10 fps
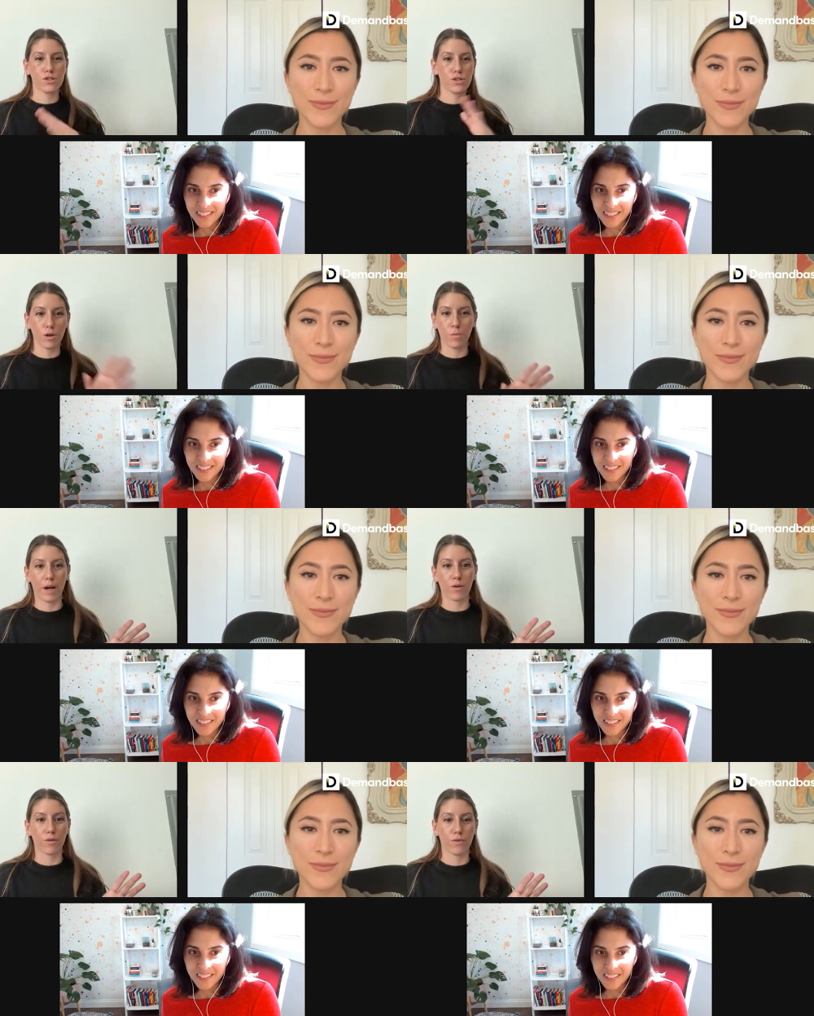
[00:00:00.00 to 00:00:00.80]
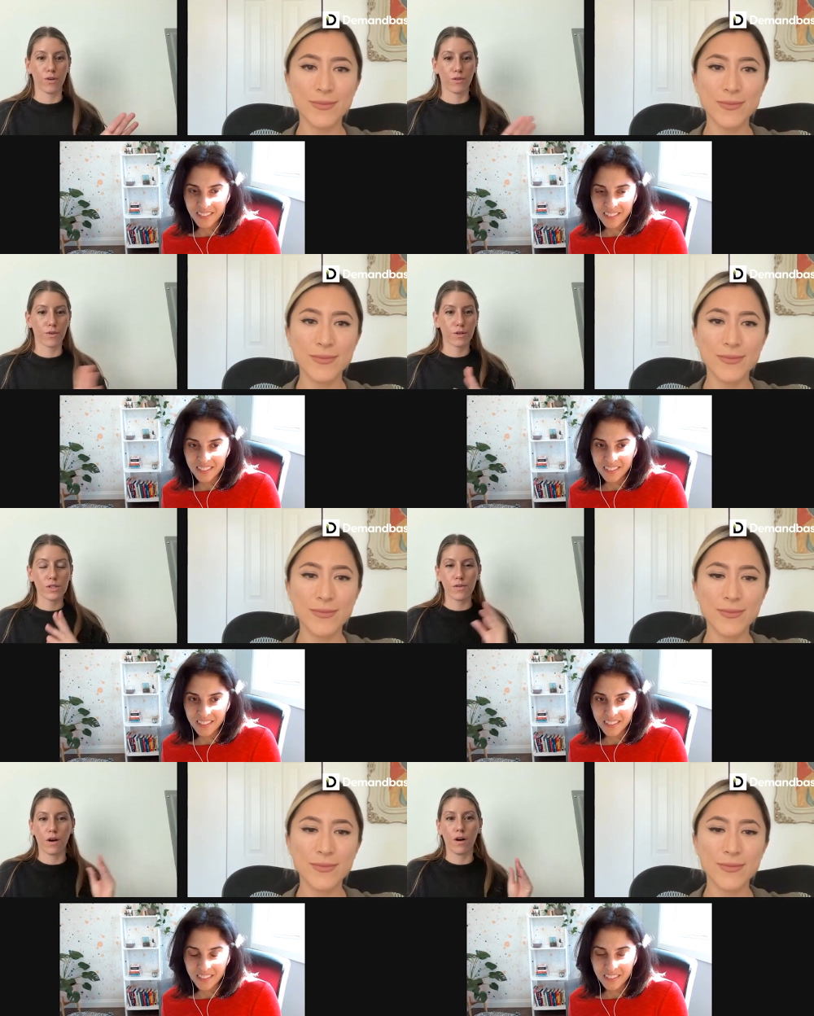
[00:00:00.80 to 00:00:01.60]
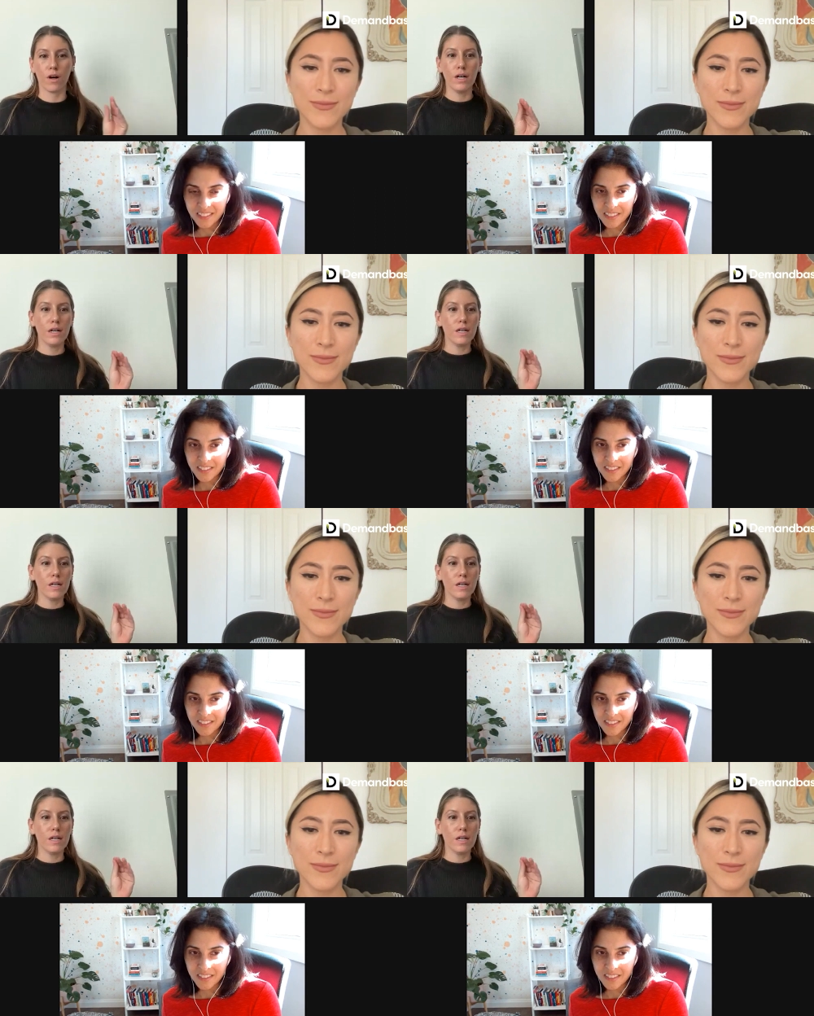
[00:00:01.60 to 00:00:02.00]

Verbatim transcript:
Speaker 1: so powerful. First of all,